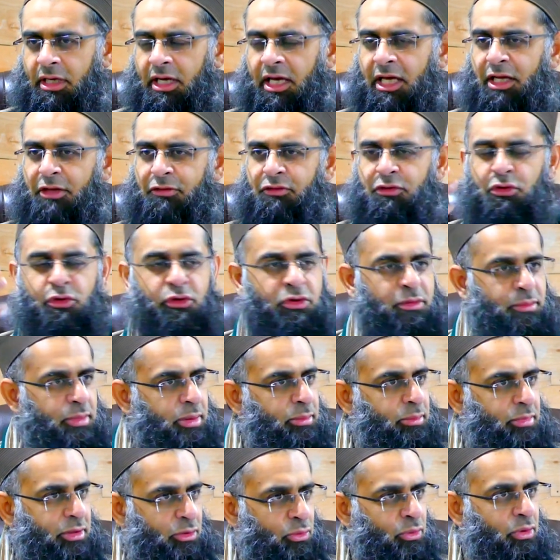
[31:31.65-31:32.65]
And if you
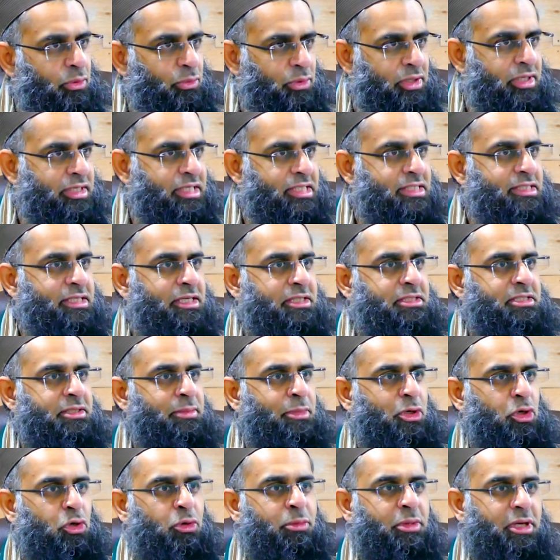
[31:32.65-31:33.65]
remember what we had discussed
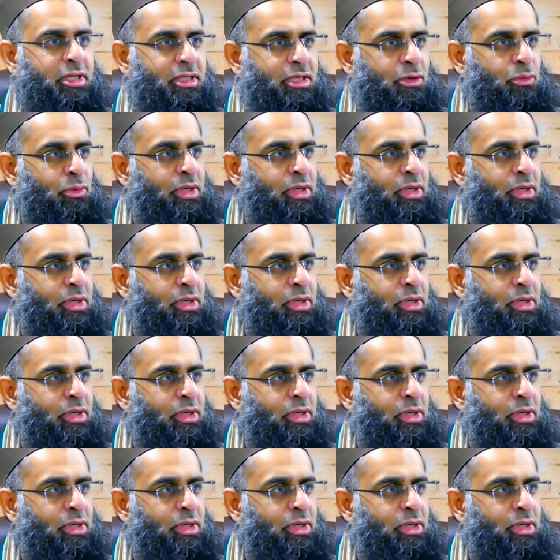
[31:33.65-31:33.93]
about Umar ibn,